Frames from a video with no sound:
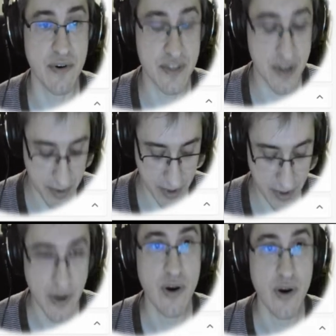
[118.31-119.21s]
For
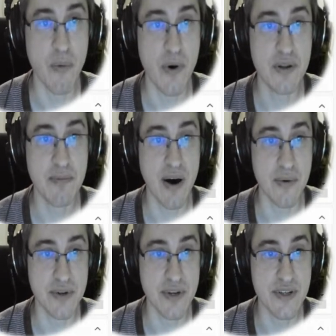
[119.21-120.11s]
example, word
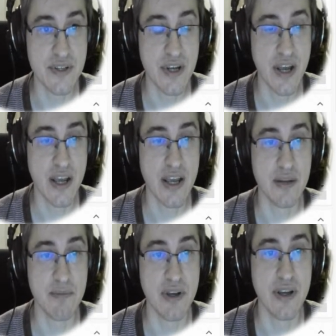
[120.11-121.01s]
boundaries
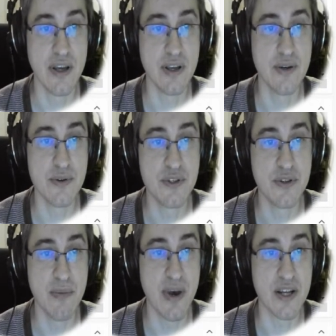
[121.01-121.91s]
can be
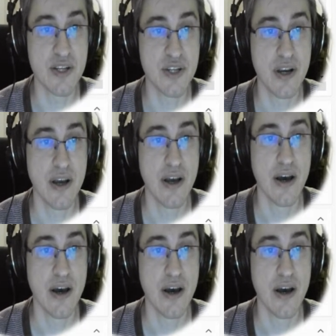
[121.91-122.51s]
used to match